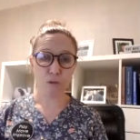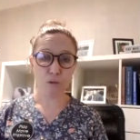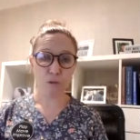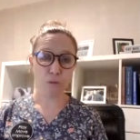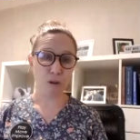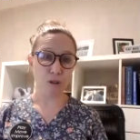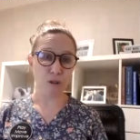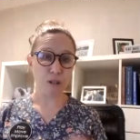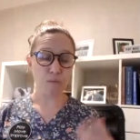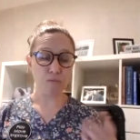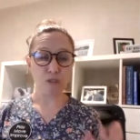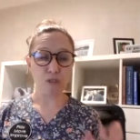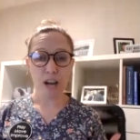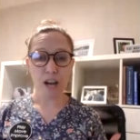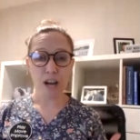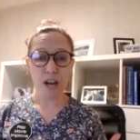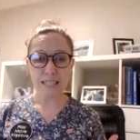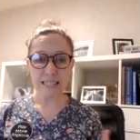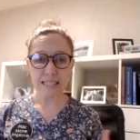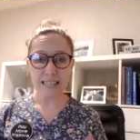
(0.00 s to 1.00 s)
We want them
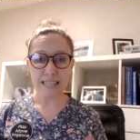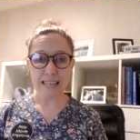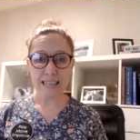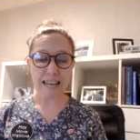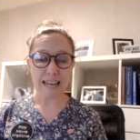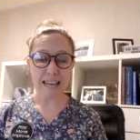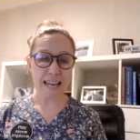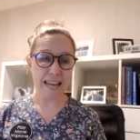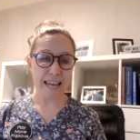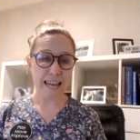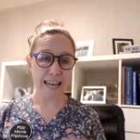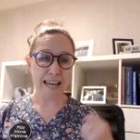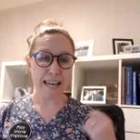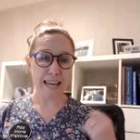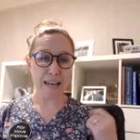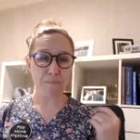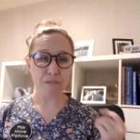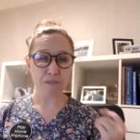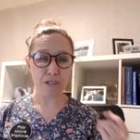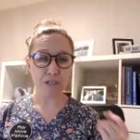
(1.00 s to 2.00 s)
writing their
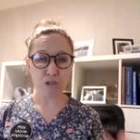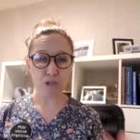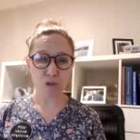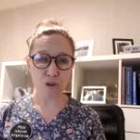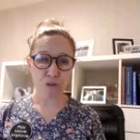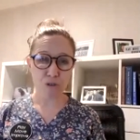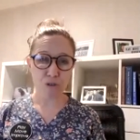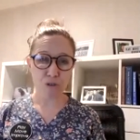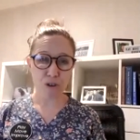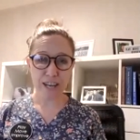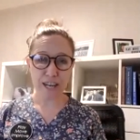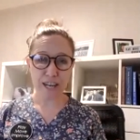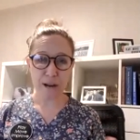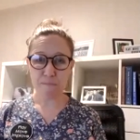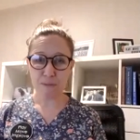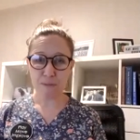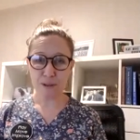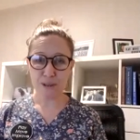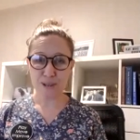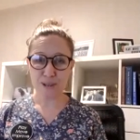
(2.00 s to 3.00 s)
name, drawing
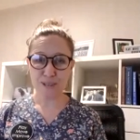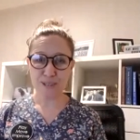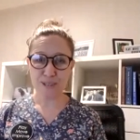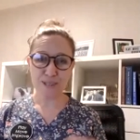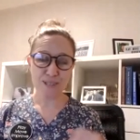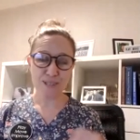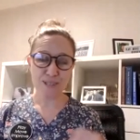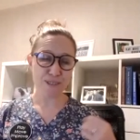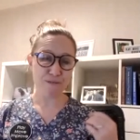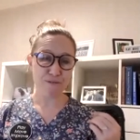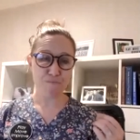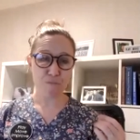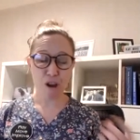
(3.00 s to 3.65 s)
numbers,